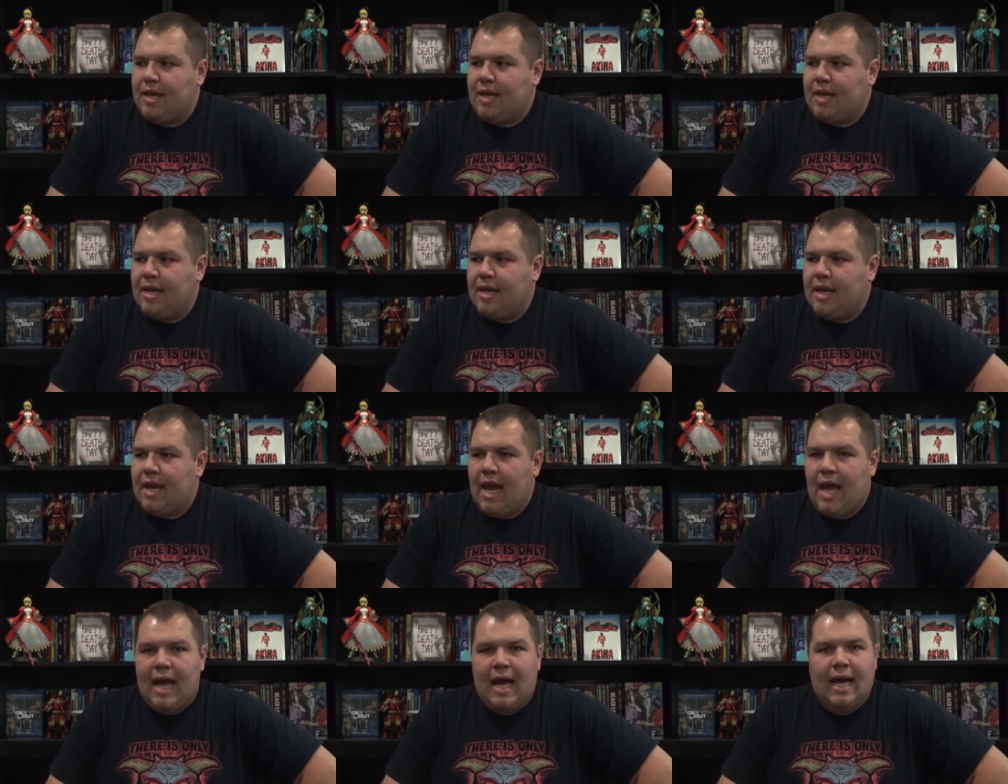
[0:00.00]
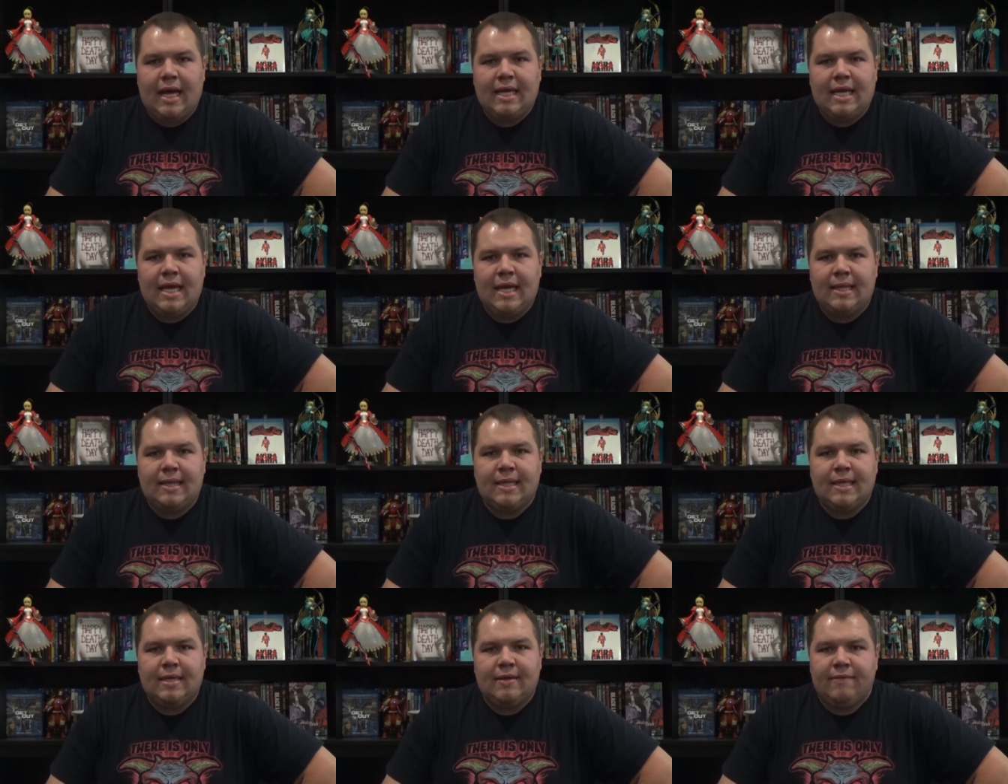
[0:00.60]
yeah, I
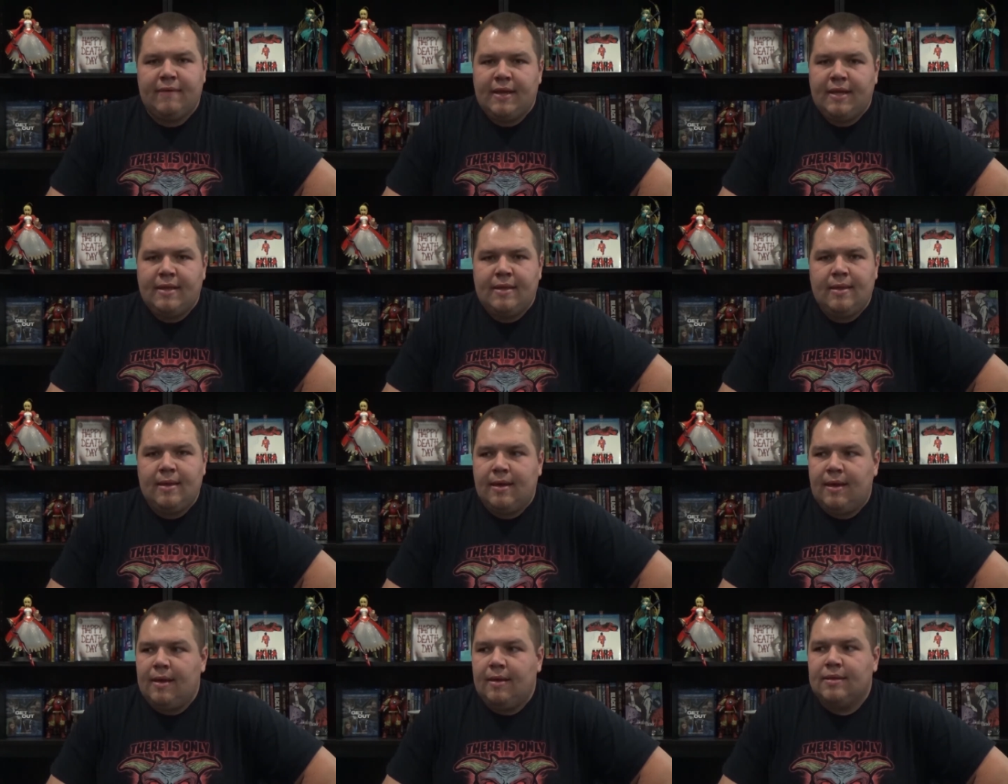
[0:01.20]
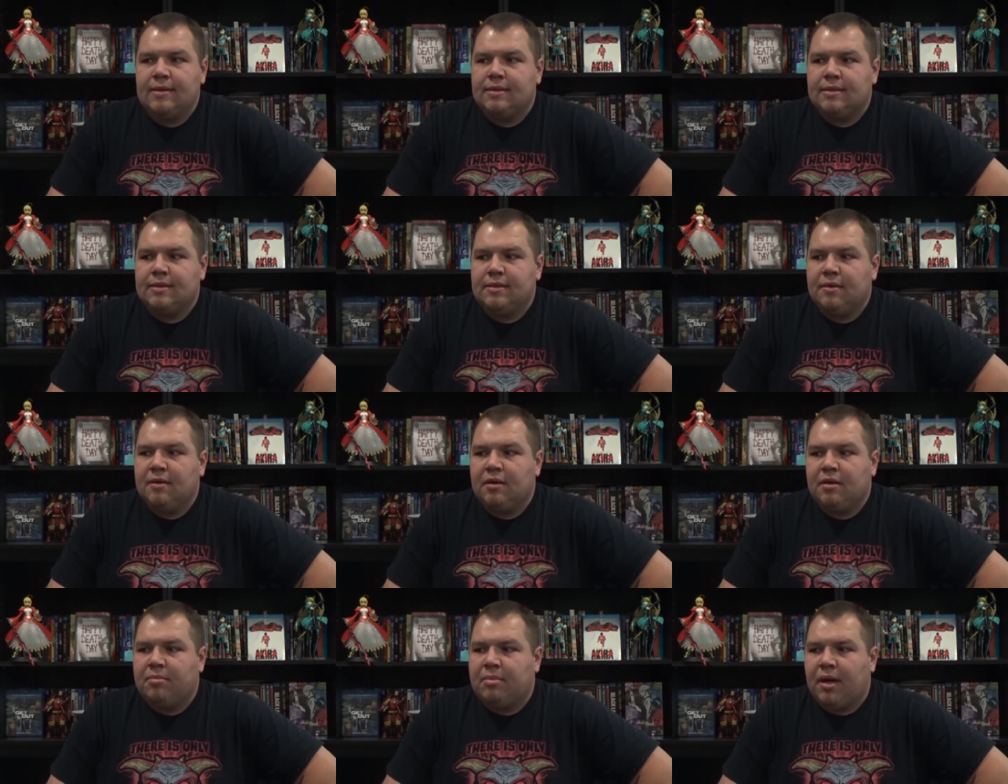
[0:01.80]
can't think of anything else
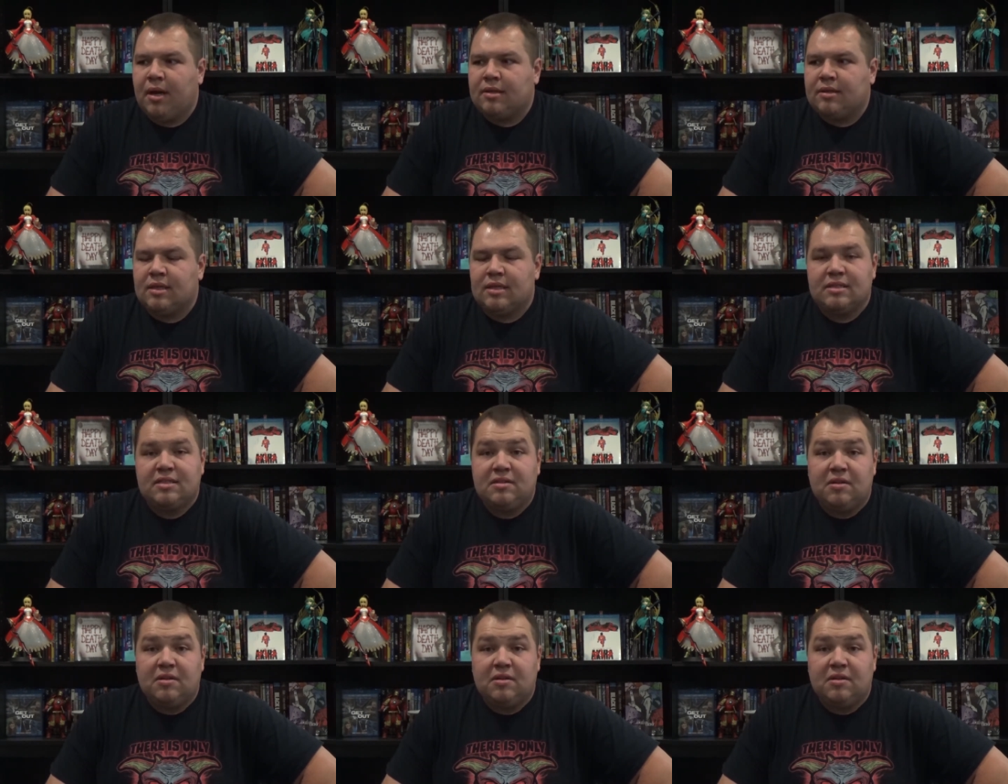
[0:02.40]
good about this,